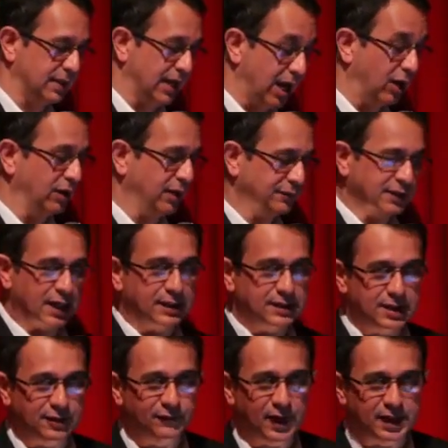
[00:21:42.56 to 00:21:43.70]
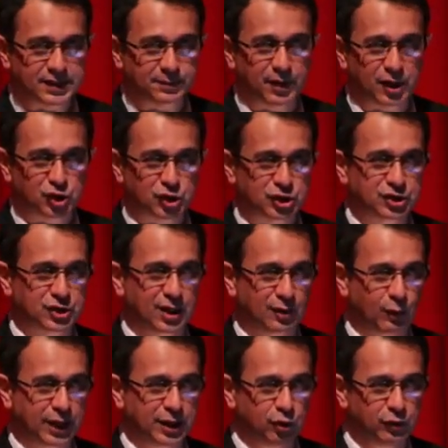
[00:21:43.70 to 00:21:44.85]
now have started advising patients,
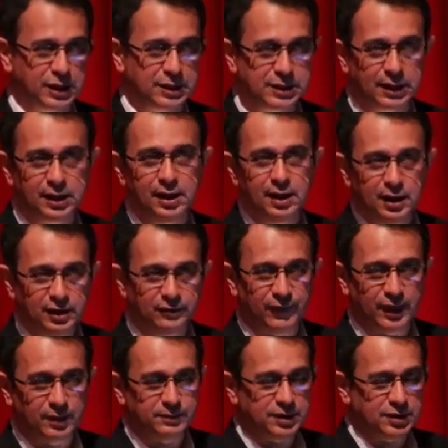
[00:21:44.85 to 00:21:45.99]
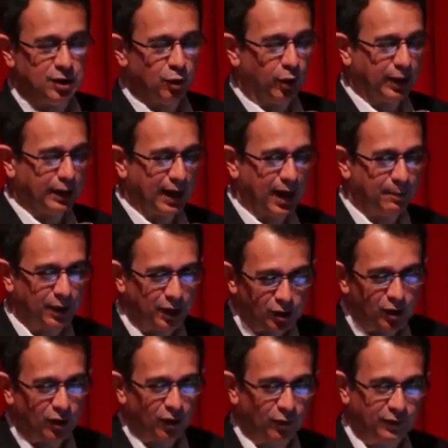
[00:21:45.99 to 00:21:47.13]
that when you're eating, develop this annoying habit
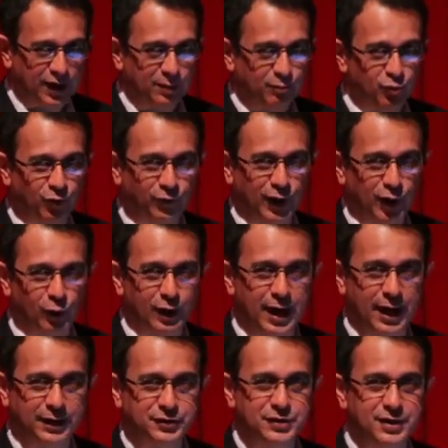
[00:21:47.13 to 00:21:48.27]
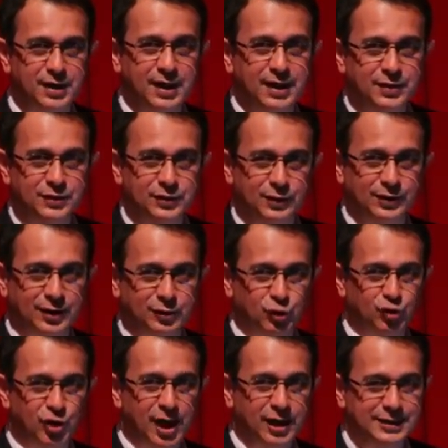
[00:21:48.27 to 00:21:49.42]
of keep moving your legs so that you
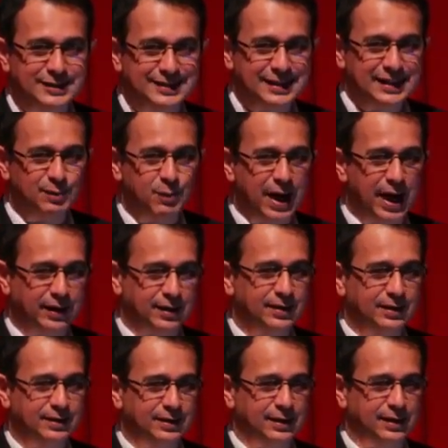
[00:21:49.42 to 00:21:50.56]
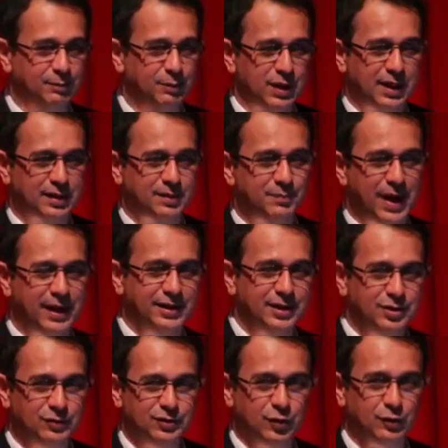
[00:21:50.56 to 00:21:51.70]
try and steal back the blood back
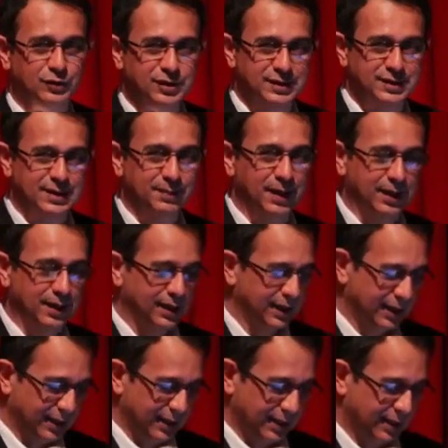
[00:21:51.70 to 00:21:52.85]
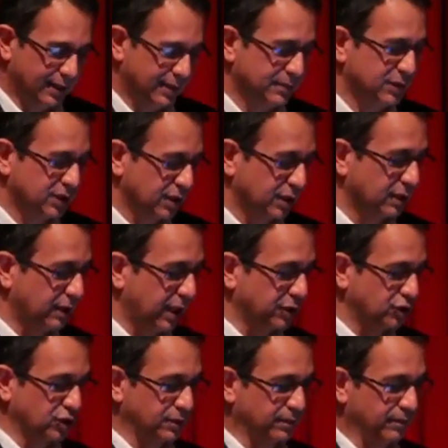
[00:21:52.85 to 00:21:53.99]
into your systemic
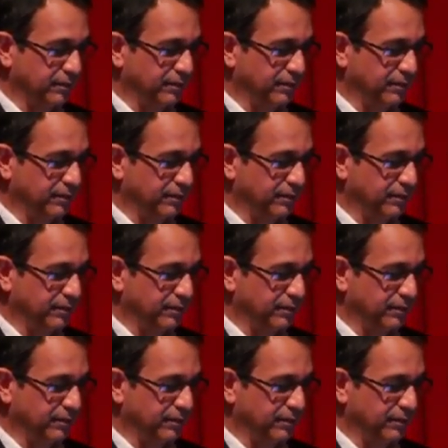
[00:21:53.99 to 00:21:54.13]
circulation.